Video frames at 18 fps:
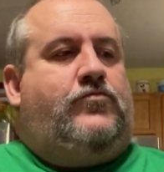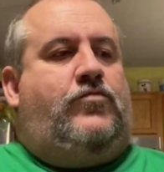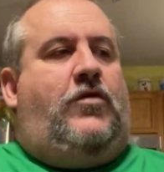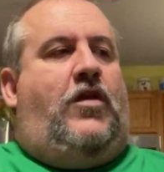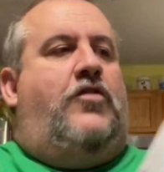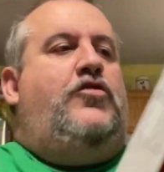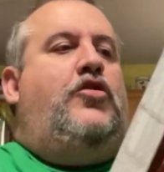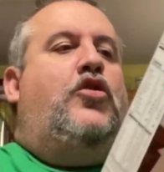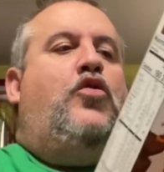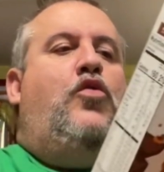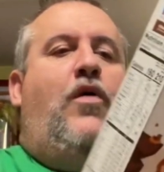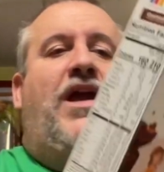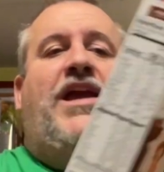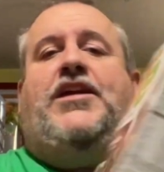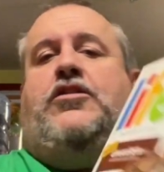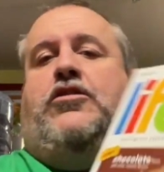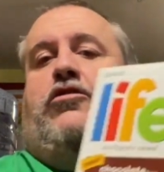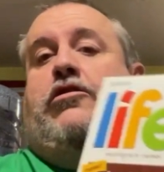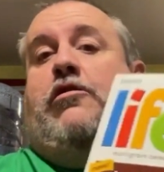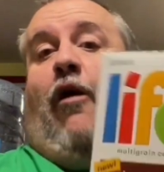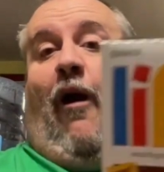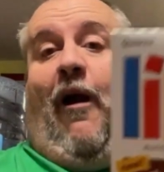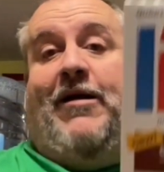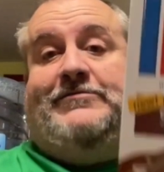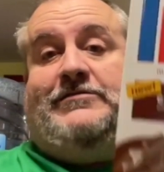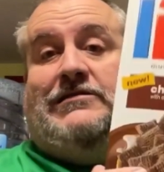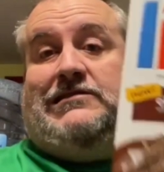the Quaker
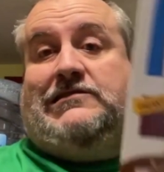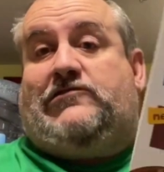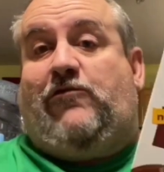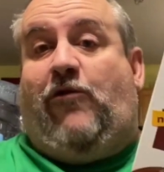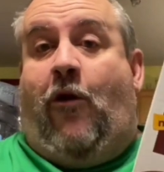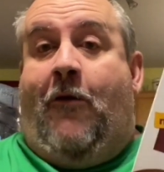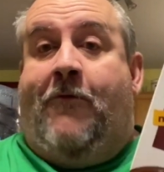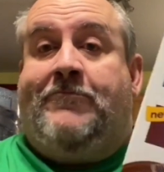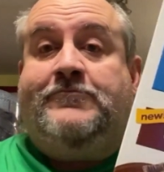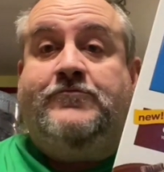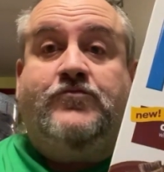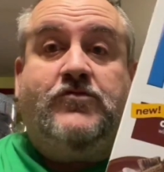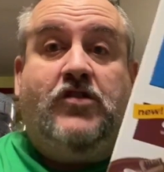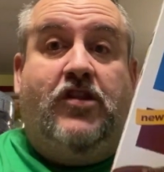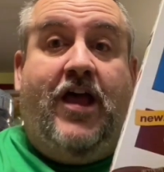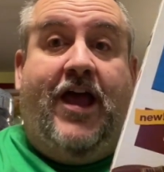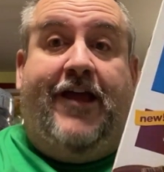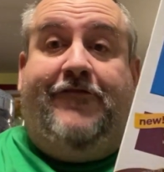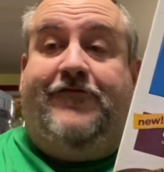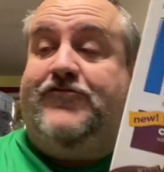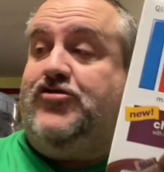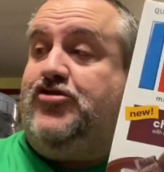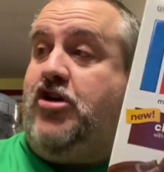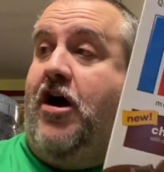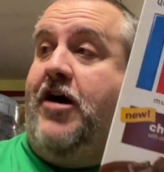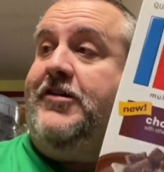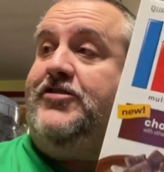Life
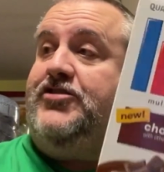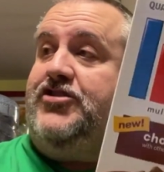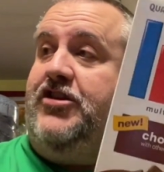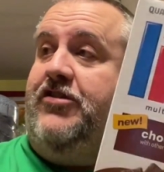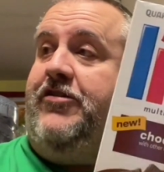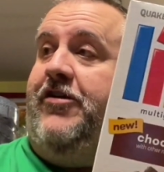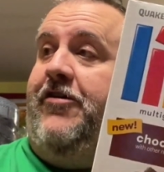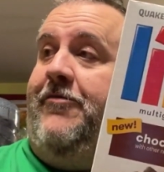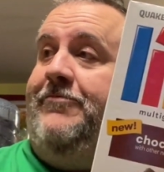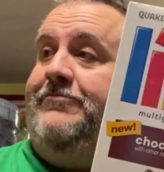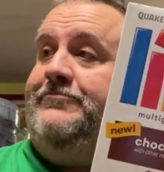chocolate cereal?